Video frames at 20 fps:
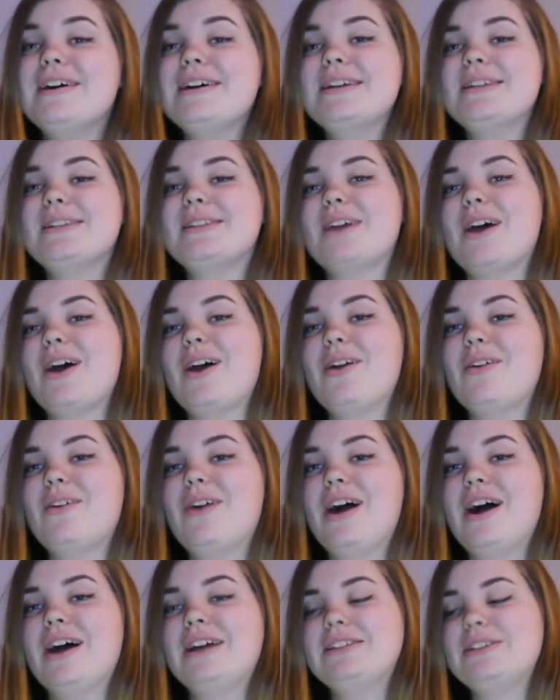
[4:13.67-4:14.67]
So
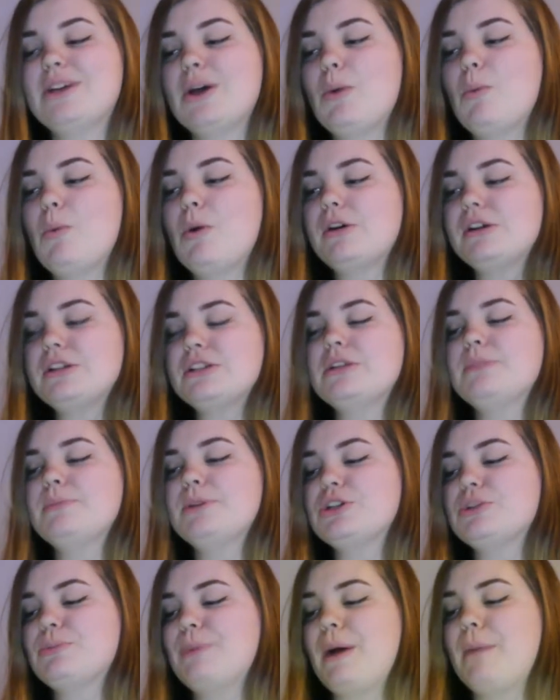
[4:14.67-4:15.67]
I don't worry too
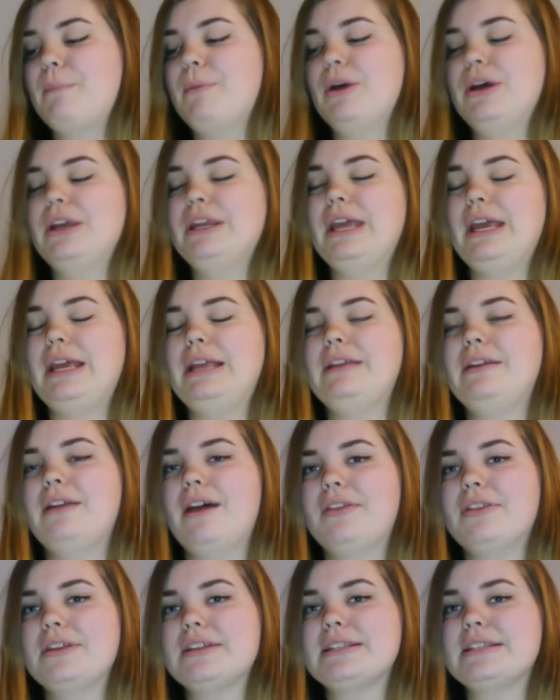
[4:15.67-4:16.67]
much about putting
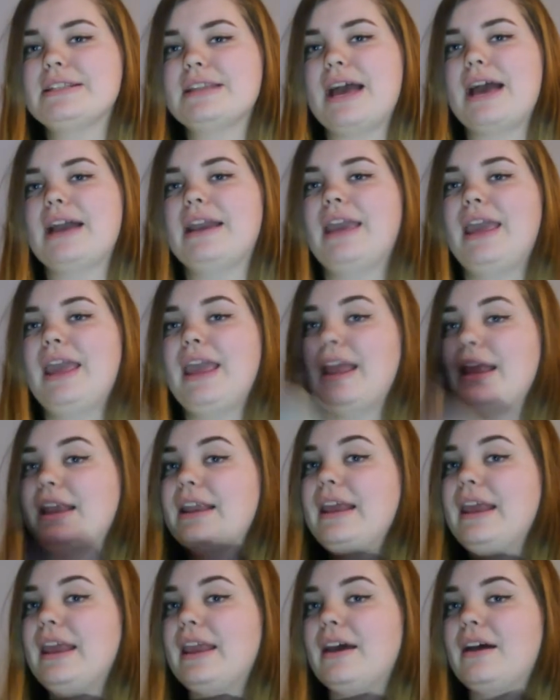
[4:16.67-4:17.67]
another snack in
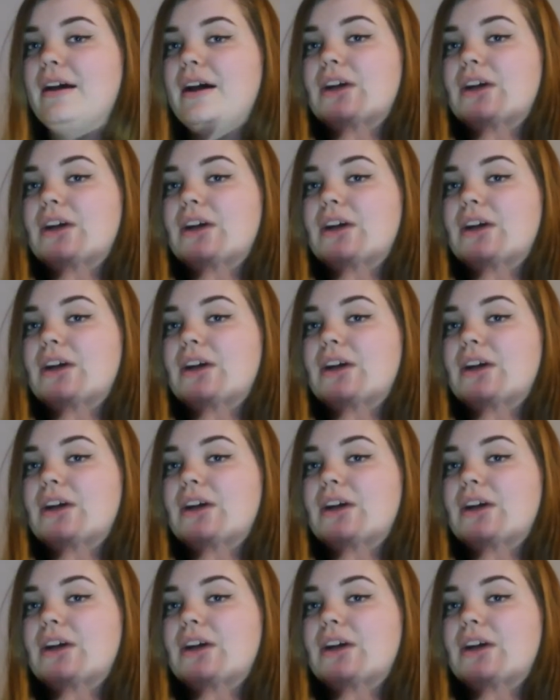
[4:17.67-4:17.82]
here.